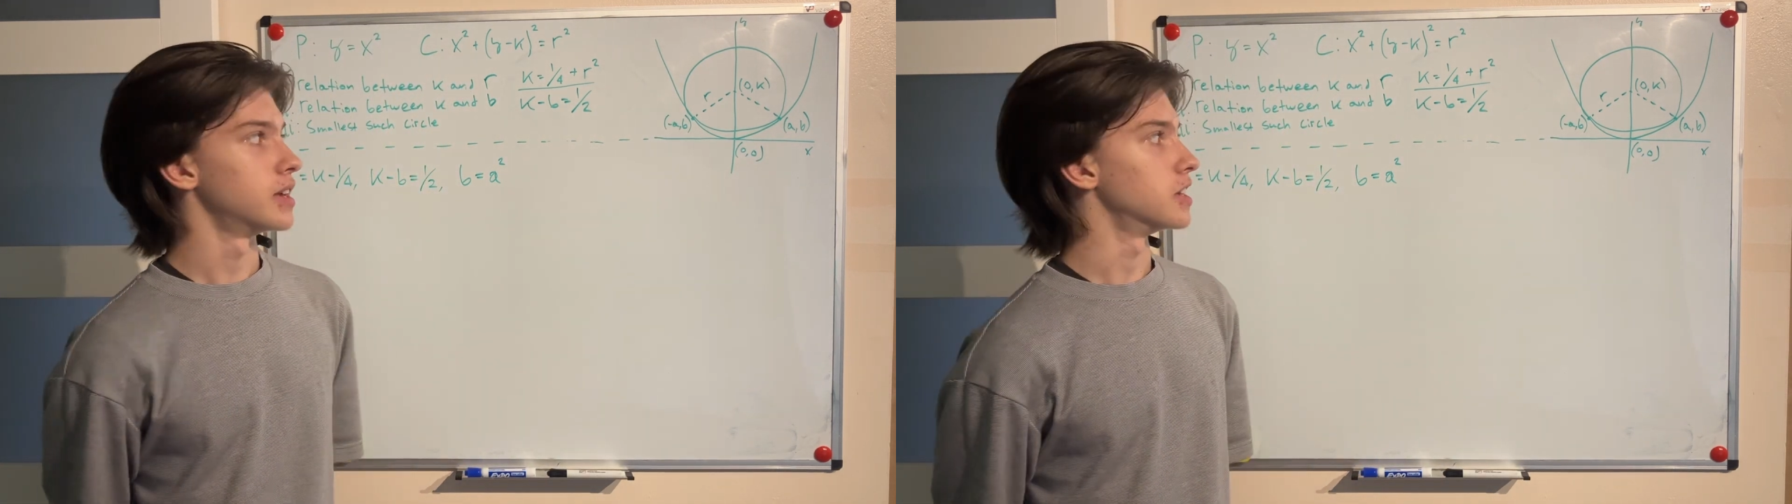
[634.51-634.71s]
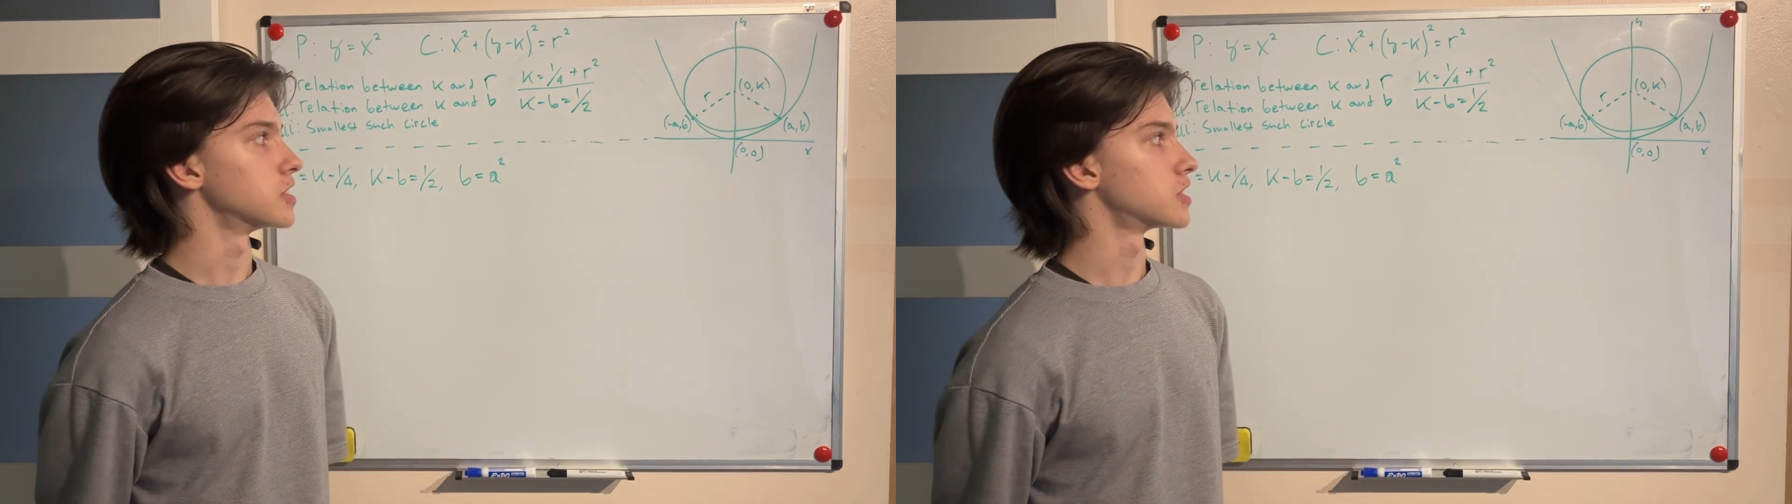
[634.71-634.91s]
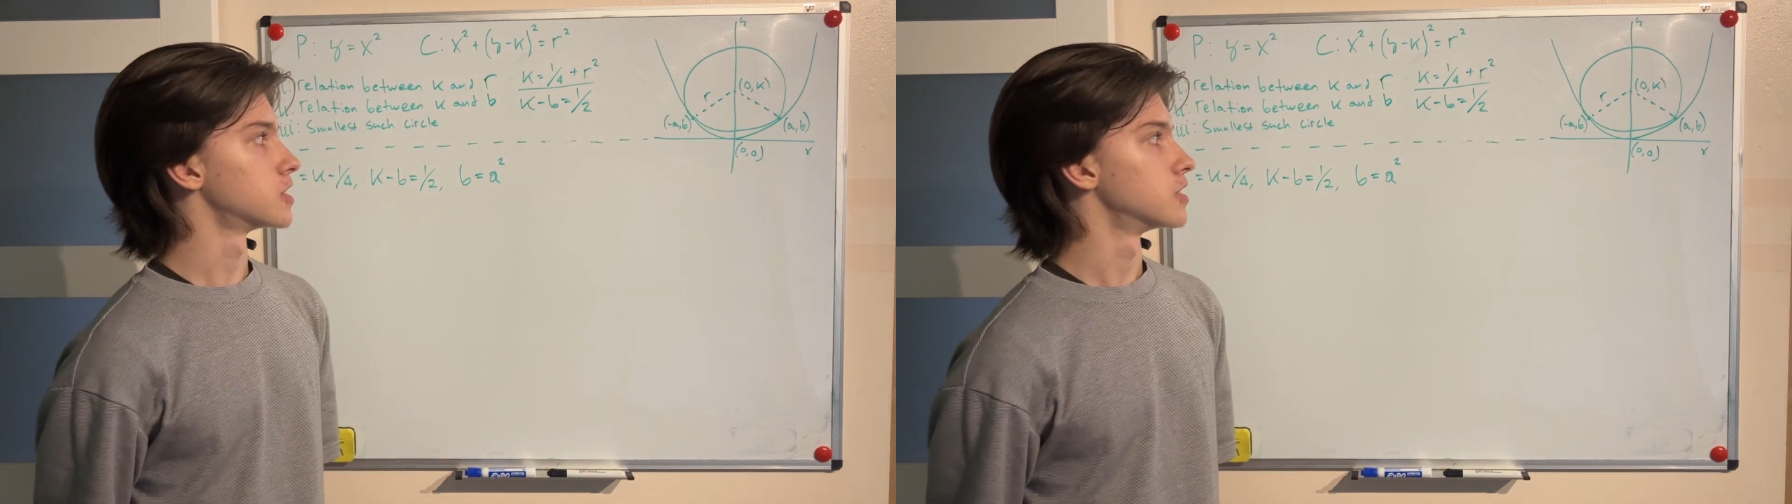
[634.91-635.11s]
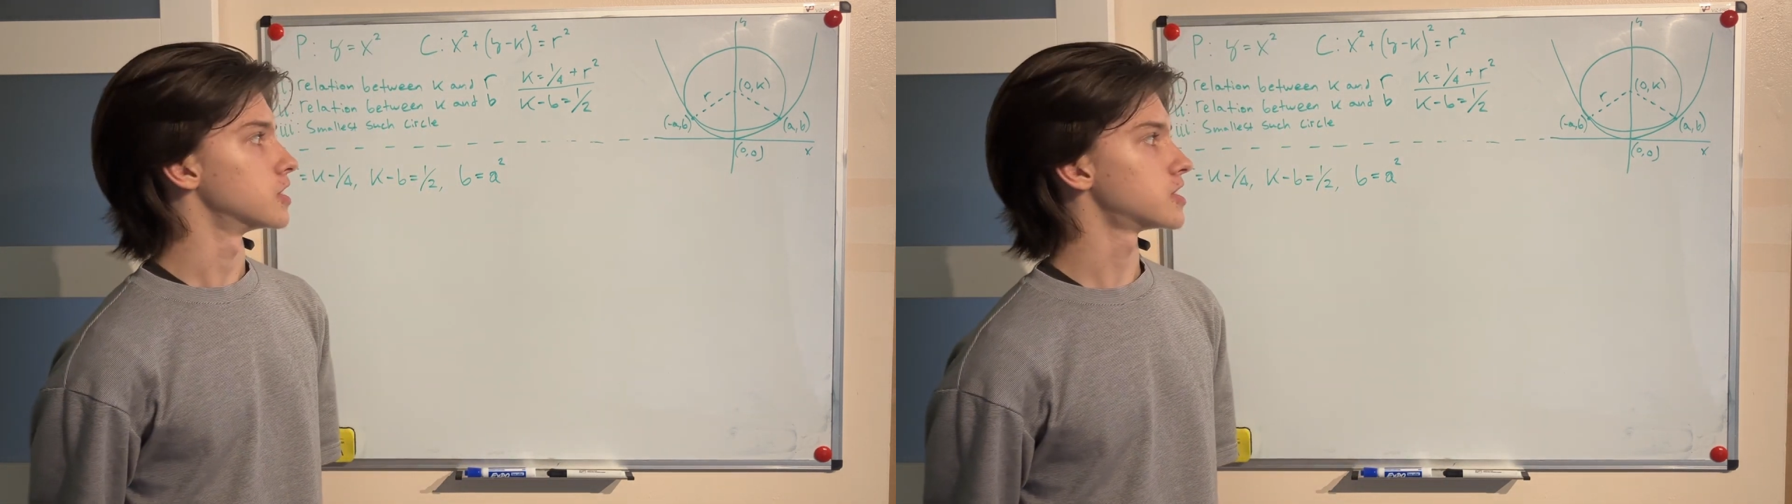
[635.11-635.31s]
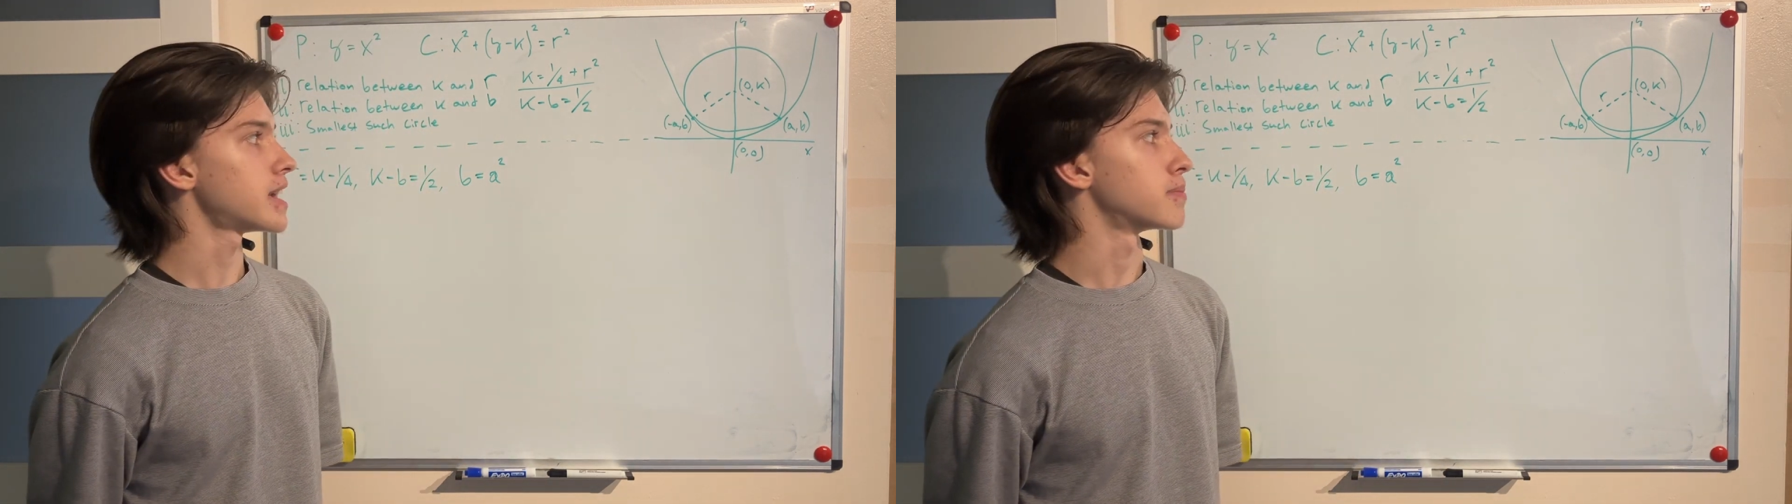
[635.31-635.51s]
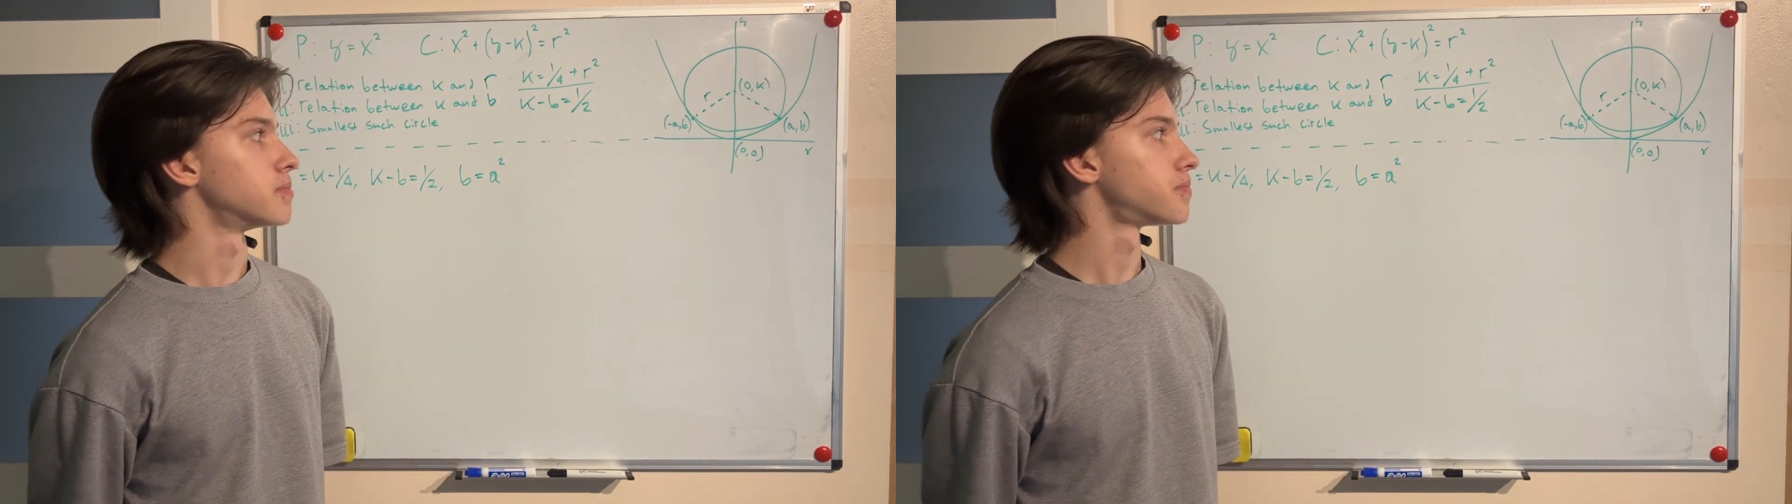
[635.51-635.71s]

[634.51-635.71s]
is the same.